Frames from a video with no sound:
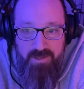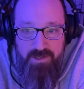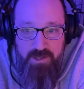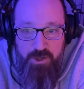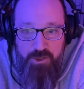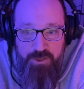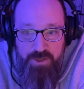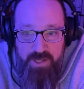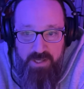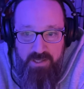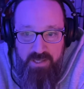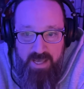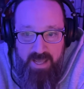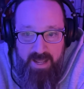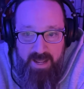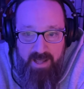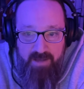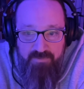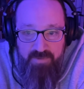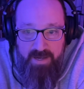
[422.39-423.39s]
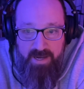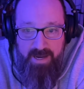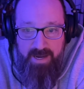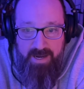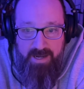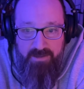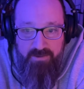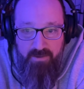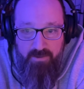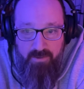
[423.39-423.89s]
you think you have a
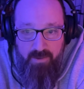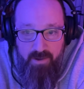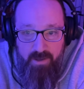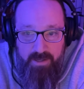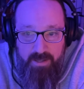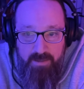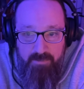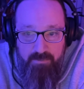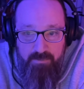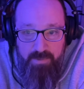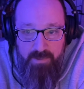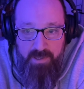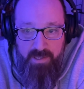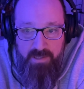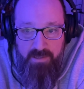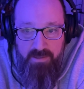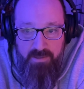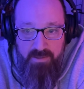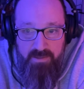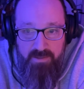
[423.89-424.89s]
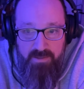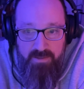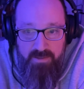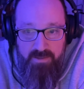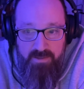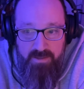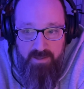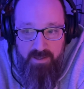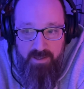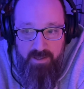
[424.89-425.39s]
handle on it, but,
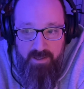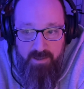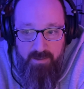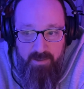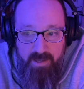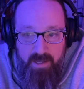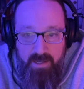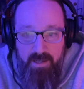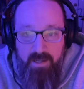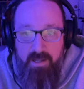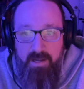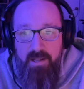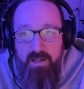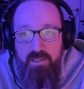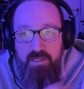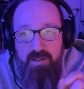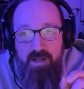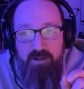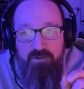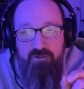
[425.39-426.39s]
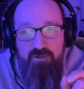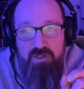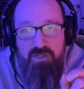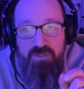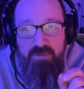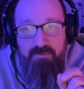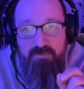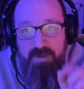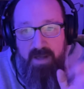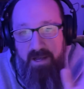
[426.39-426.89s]
uh, and, and it's not
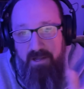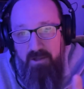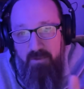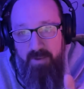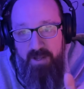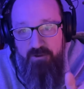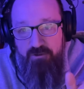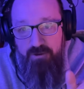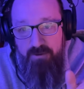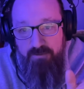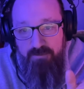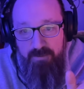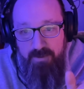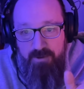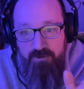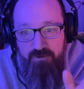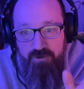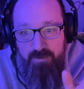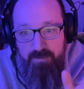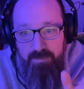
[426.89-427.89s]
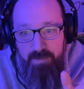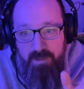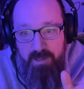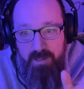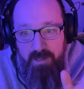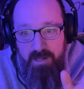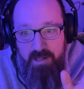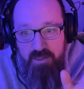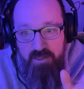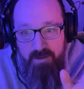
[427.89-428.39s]
just the valuation of friendship, but
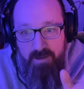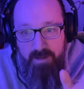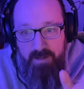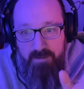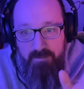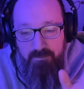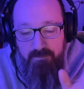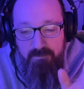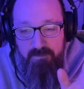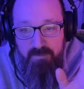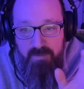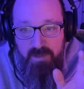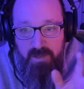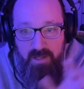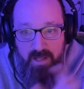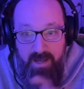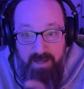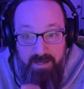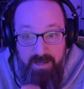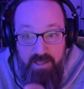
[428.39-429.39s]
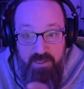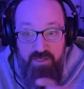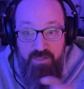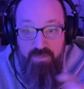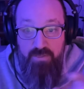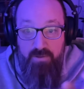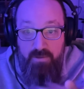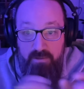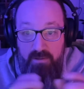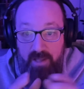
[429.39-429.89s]
it is like, I
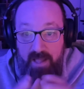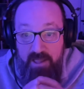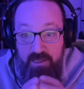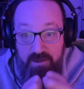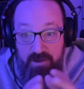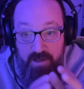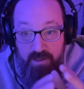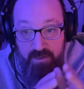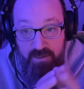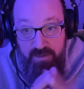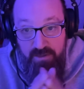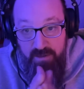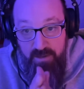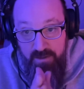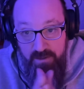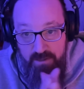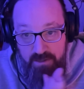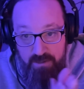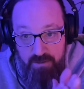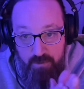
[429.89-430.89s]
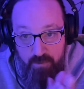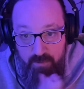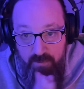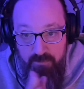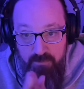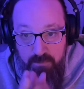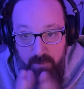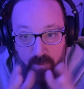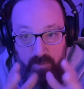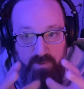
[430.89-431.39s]
guess the lesson is, is sort
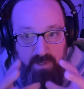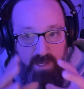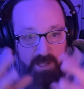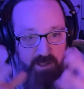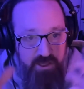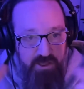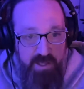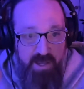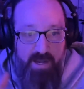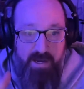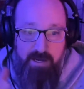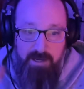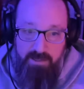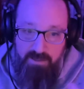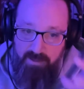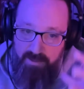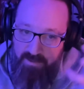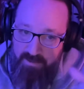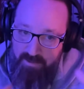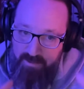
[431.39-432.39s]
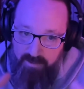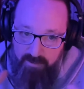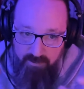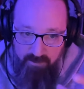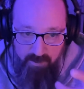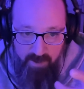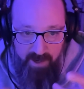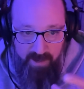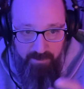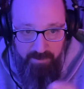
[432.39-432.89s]
of multi-sided.
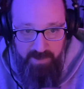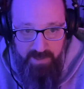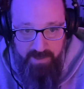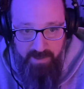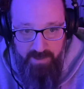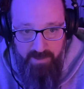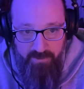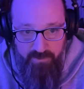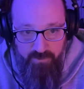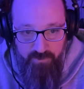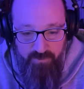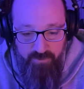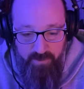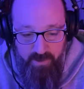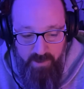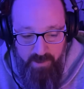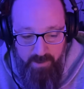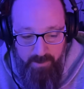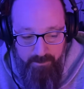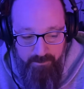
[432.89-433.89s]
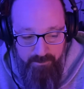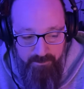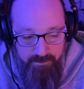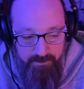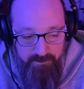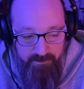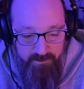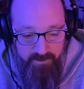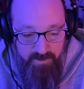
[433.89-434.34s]
Right. Mm-hmm. Because um,